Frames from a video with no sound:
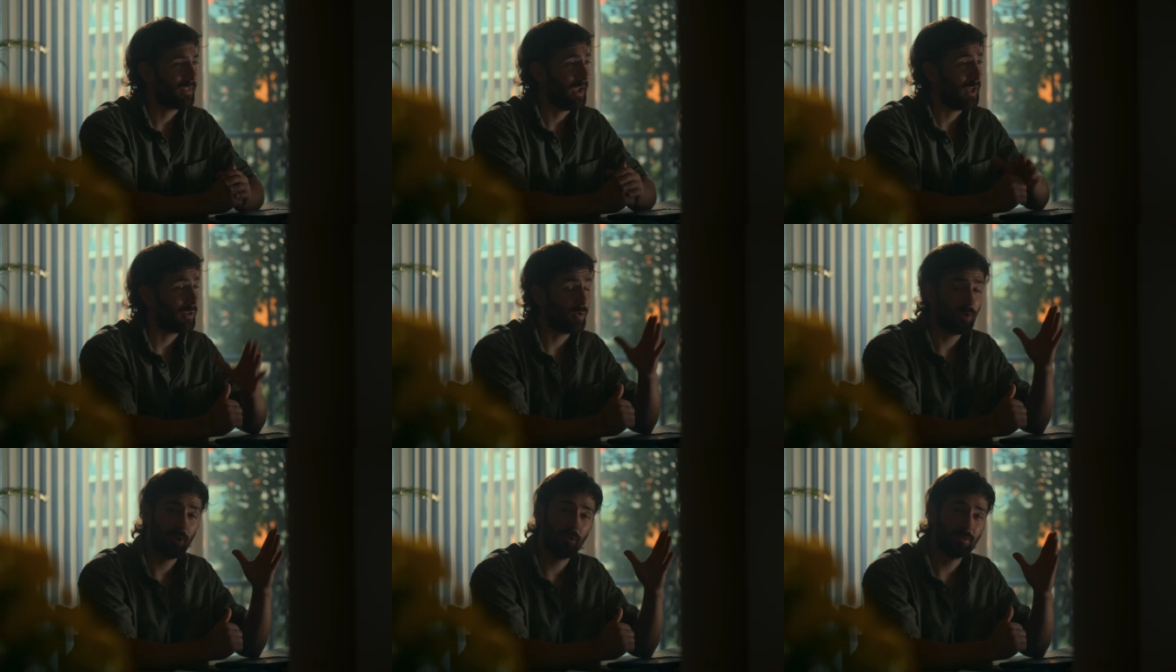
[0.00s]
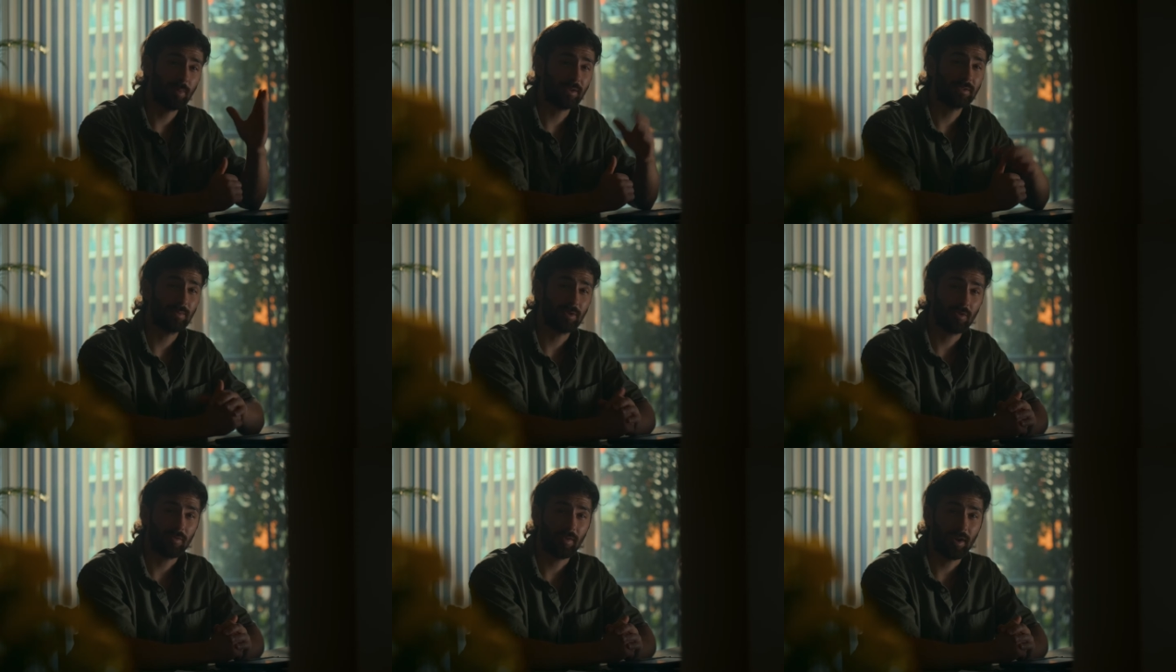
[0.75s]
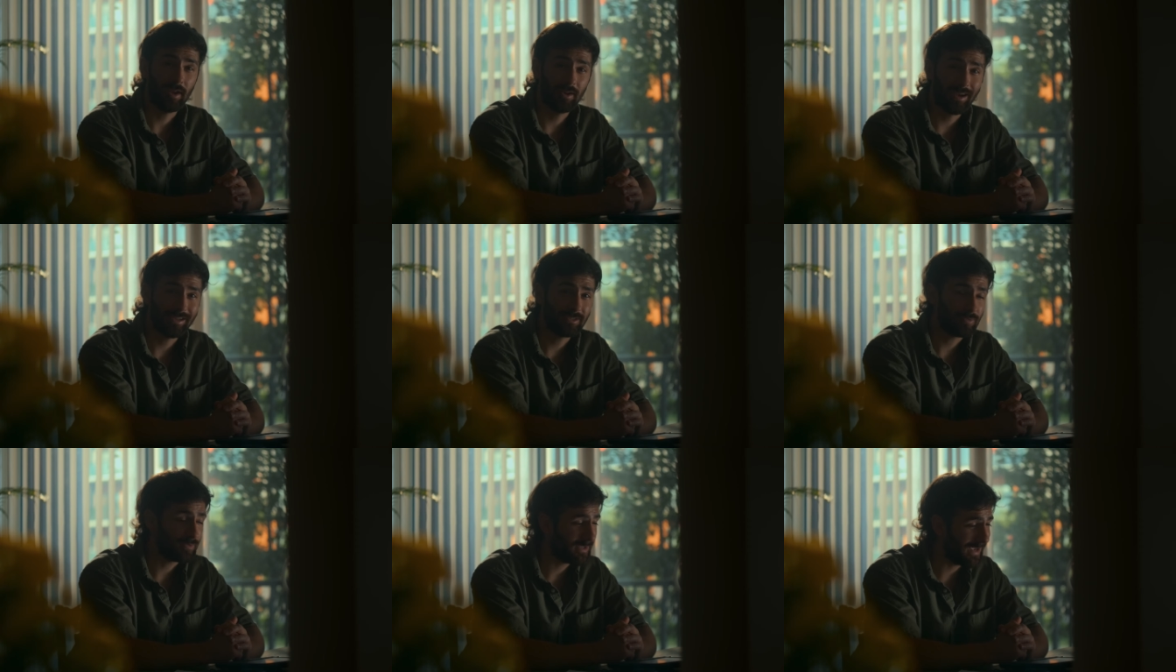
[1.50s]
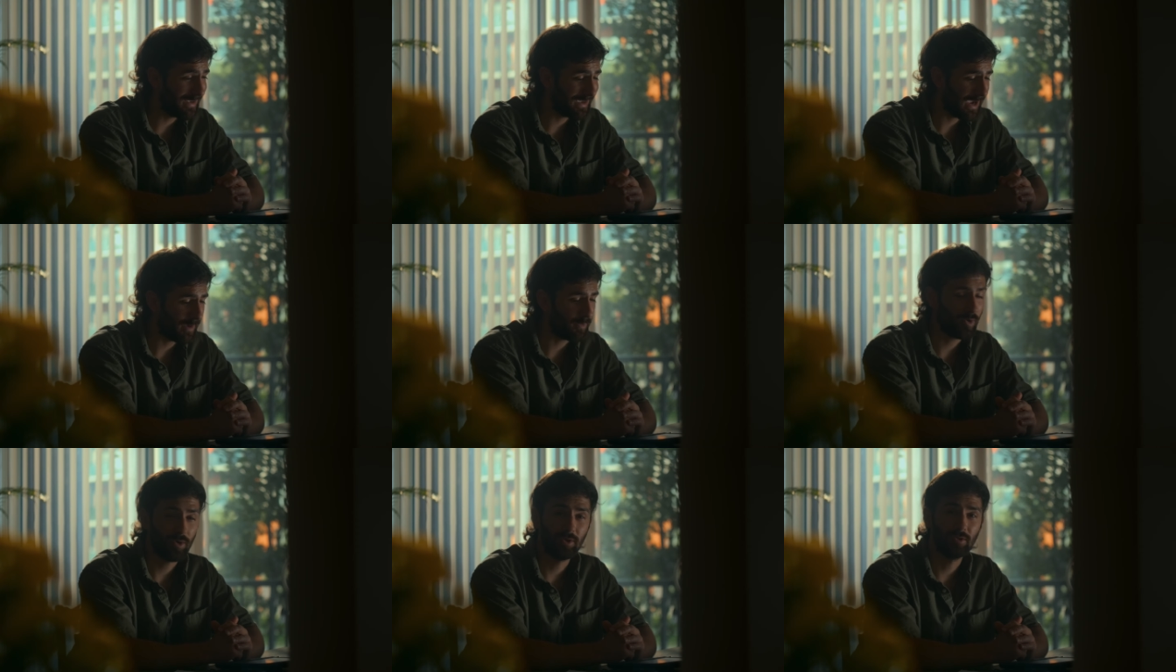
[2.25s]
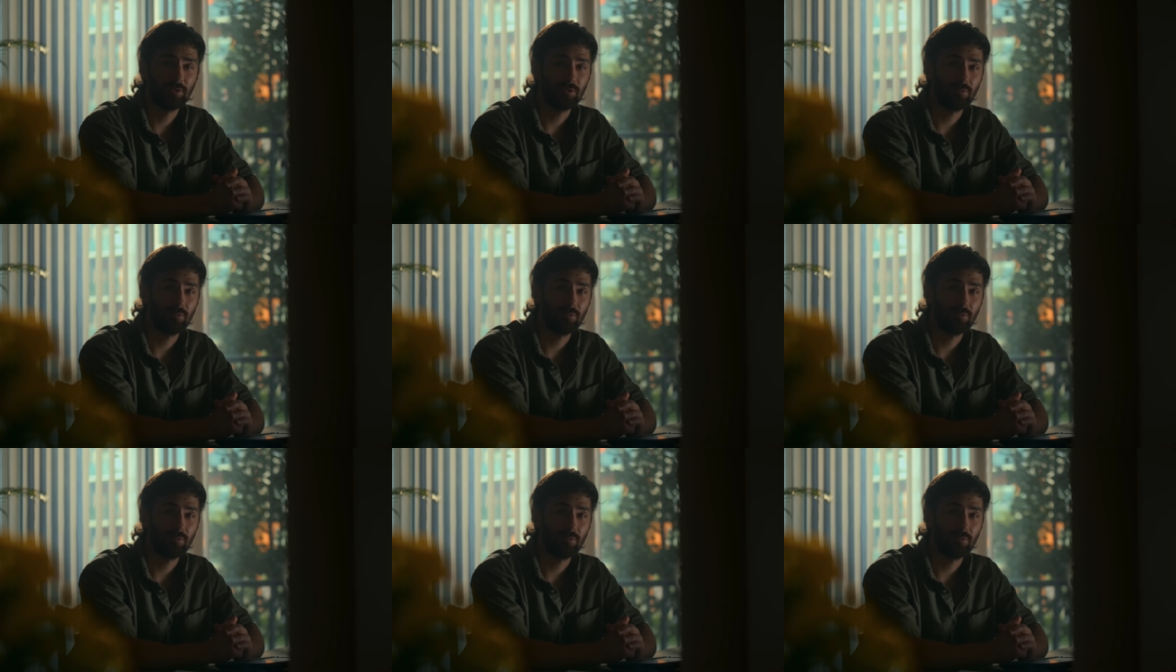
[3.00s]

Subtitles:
Hello everyone, Cinematographer here, and today I'm going to